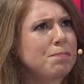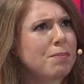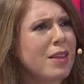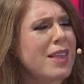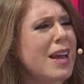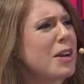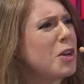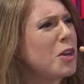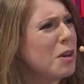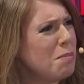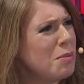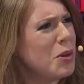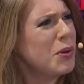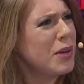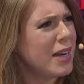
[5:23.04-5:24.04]
that
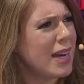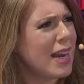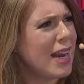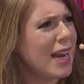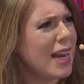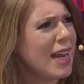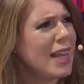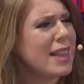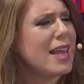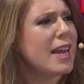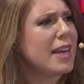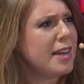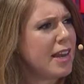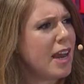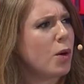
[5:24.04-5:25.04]
community,
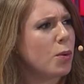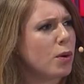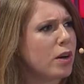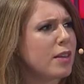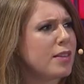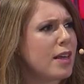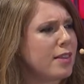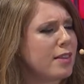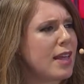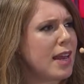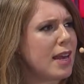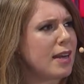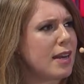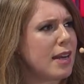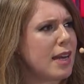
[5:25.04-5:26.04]
that network that
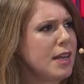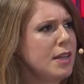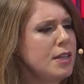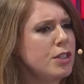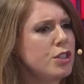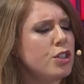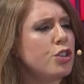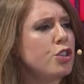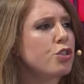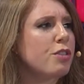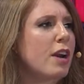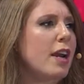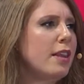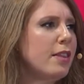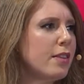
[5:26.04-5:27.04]
they need to
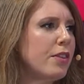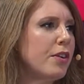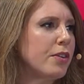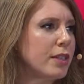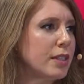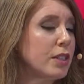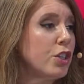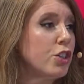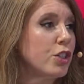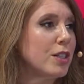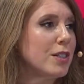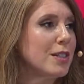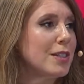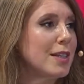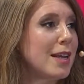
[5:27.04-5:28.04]
strengthen their
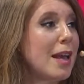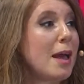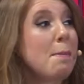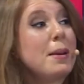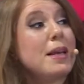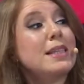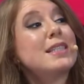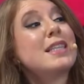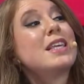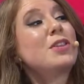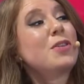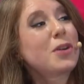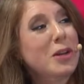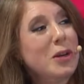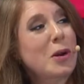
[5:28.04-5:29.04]
decisions. Because then
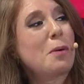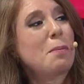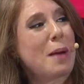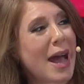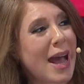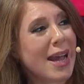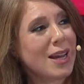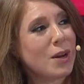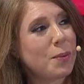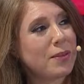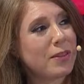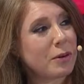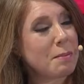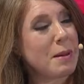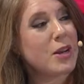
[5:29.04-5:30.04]
they're going to go back when
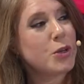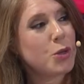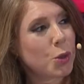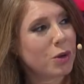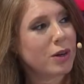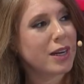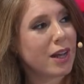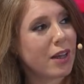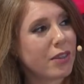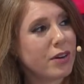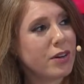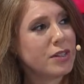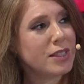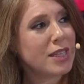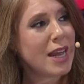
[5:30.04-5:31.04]
they're mentoring
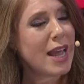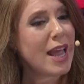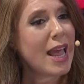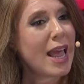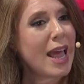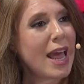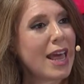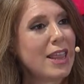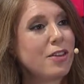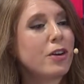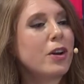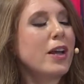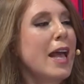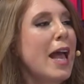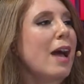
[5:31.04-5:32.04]
others, and they're
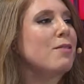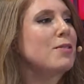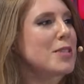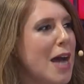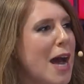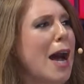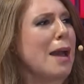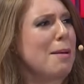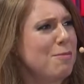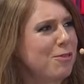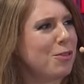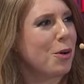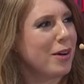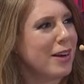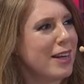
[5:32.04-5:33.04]
going to have time
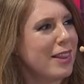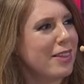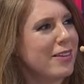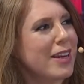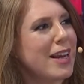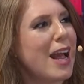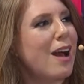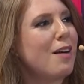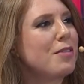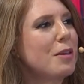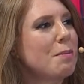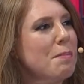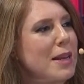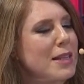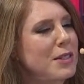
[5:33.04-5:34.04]
for it. They're going to have the
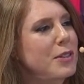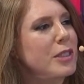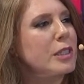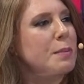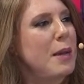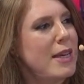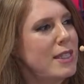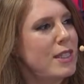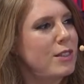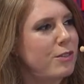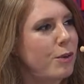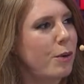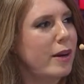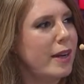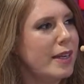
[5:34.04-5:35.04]
mental space
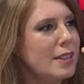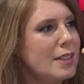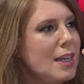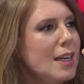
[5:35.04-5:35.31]
for it.